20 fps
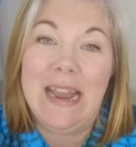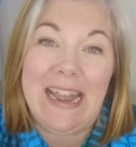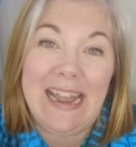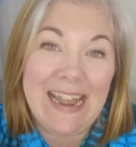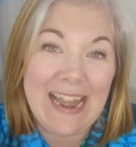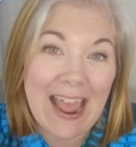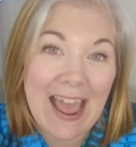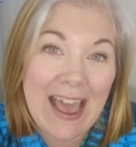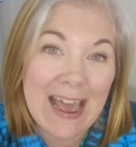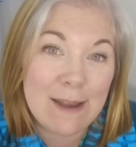We
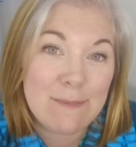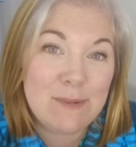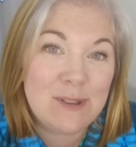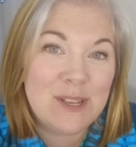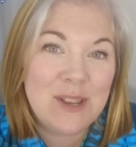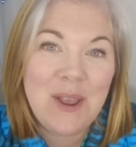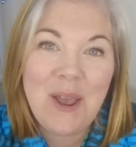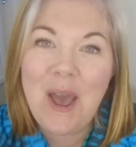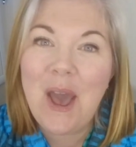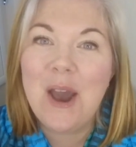
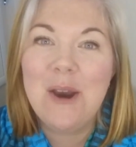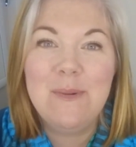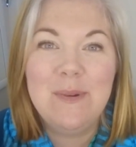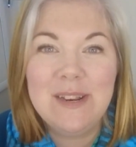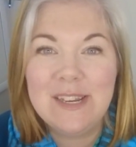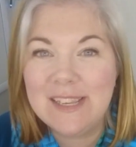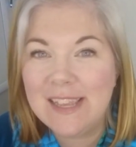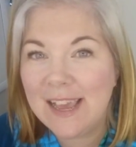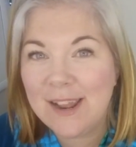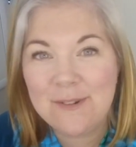napped, and
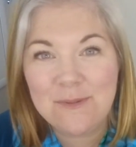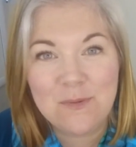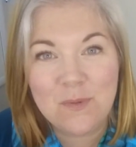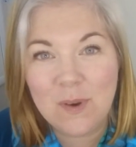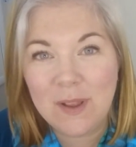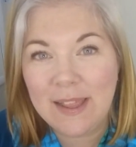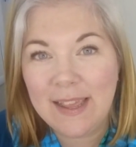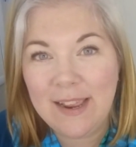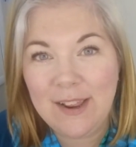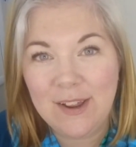we just had a
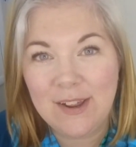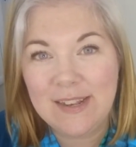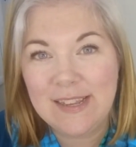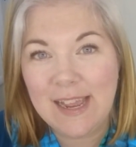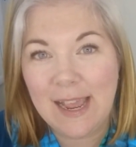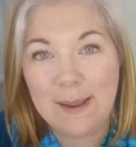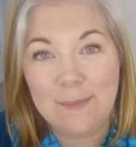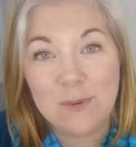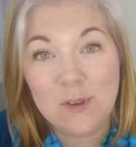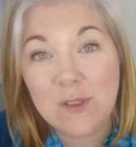really good
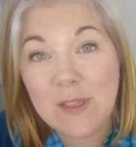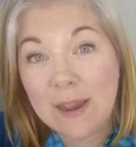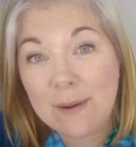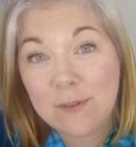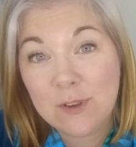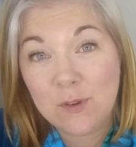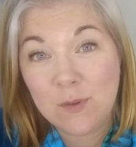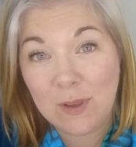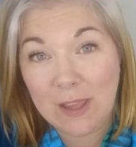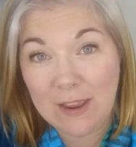time. So
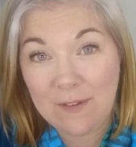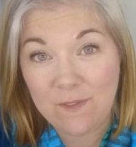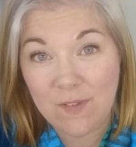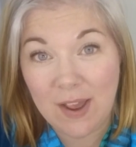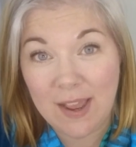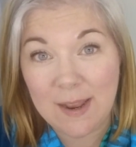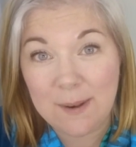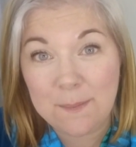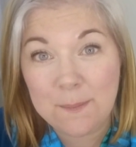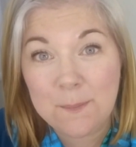that was really
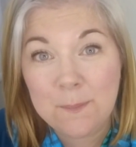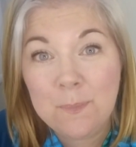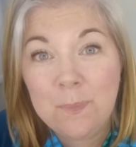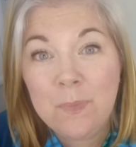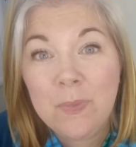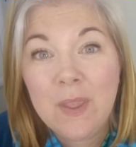fun.